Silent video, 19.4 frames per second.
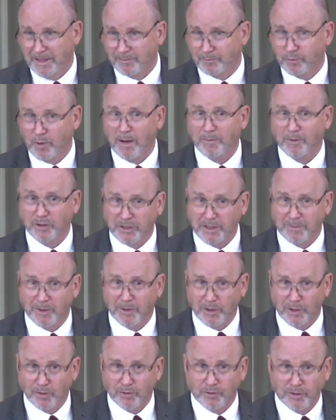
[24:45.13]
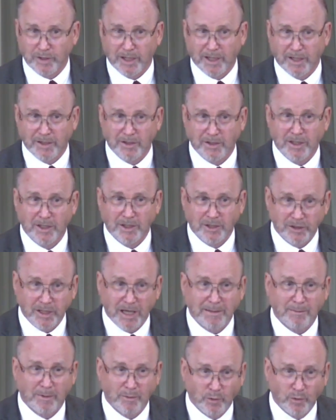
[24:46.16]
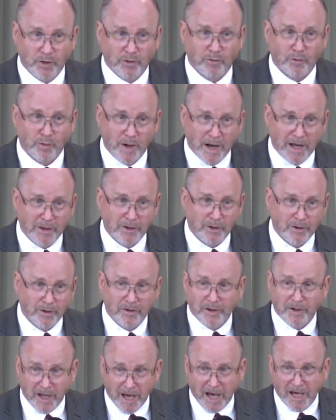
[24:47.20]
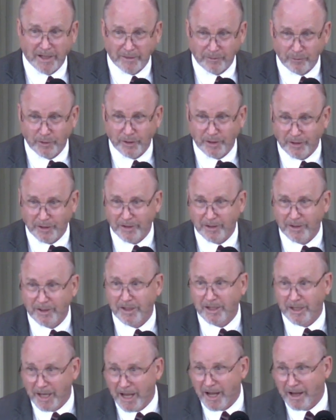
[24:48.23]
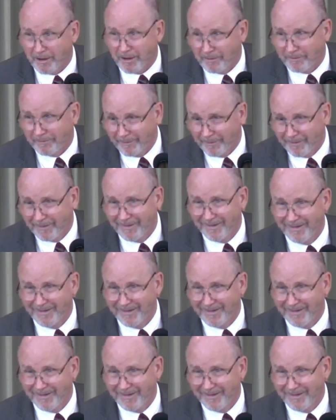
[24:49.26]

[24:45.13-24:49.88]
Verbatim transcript: Probably some of those things Solomon would have rather not written down.